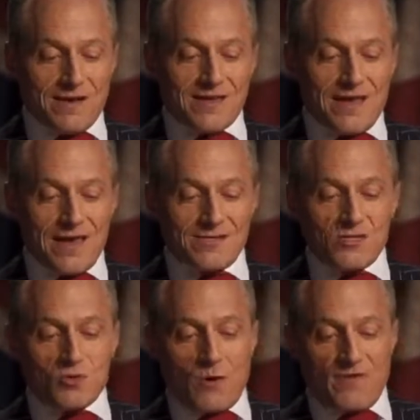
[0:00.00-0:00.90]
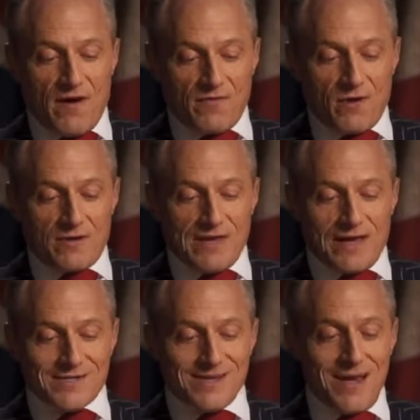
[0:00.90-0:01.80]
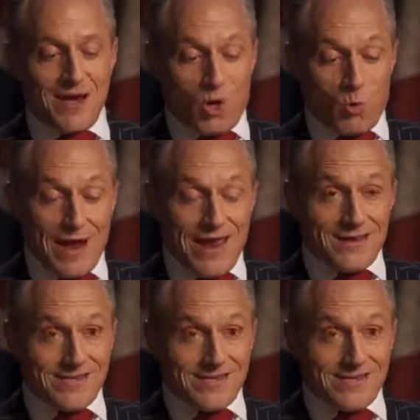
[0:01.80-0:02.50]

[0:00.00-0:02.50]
cases, 2,500 deaths. Iran,